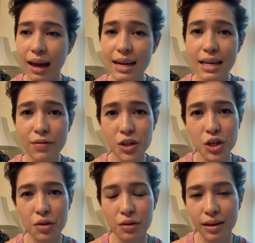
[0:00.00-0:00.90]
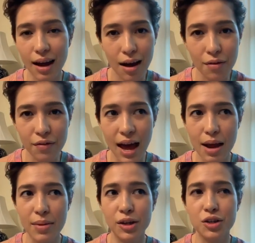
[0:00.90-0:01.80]
and give each other love
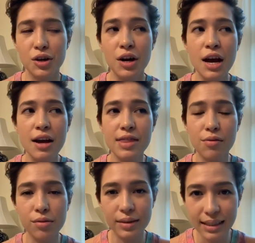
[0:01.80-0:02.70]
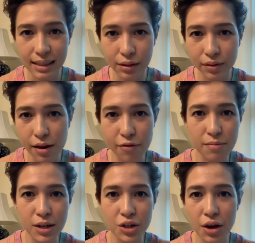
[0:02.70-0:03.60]
and make sure that we receive love
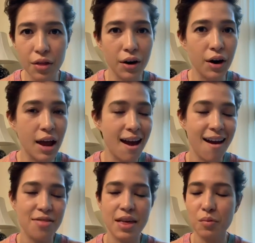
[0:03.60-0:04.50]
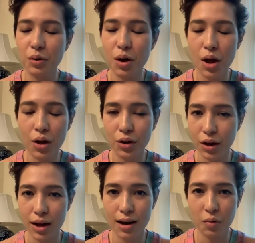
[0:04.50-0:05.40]
from each other, then we're all
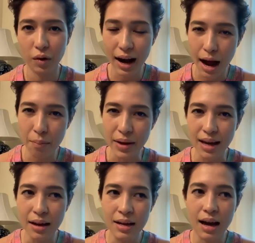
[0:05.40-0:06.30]
good and we're happy.